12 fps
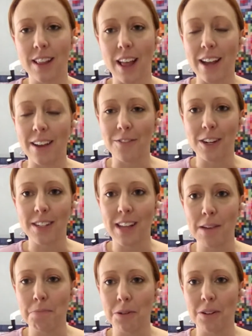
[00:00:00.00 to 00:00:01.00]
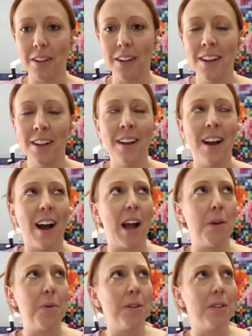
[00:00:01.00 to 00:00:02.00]
Like, for example,
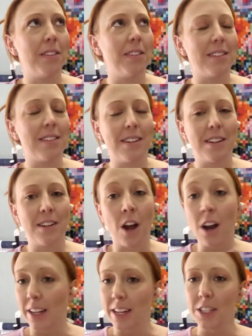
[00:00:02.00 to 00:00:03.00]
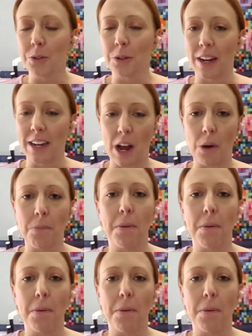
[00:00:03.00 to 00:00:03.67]
I will not get into it right now,